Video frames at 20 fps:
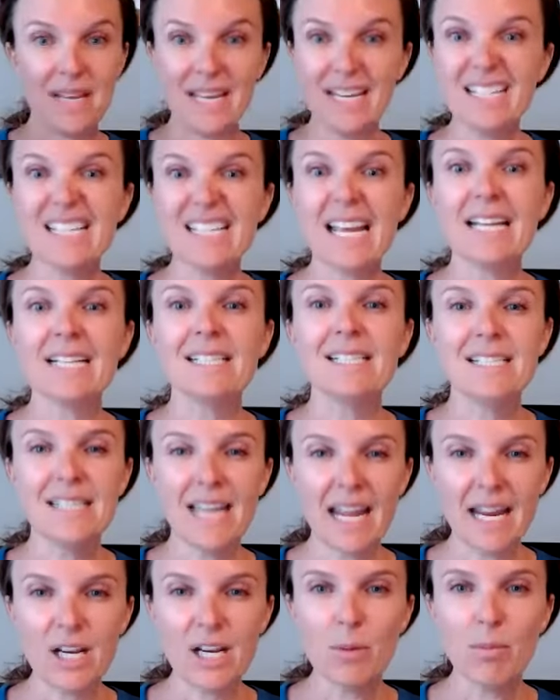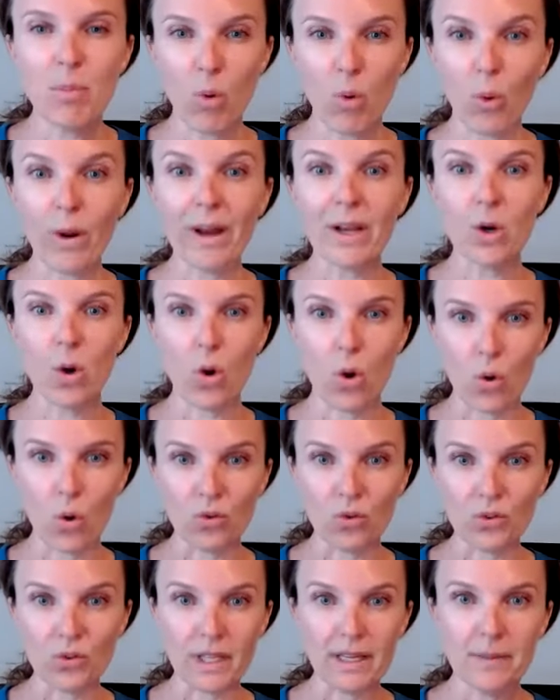It is a data point
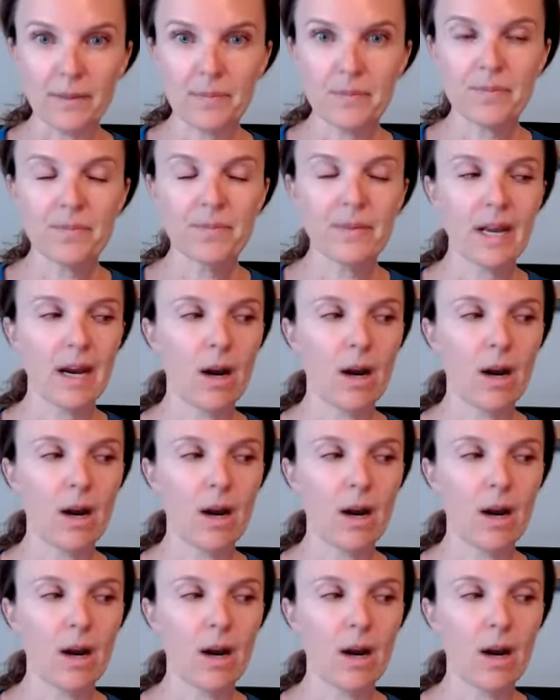only.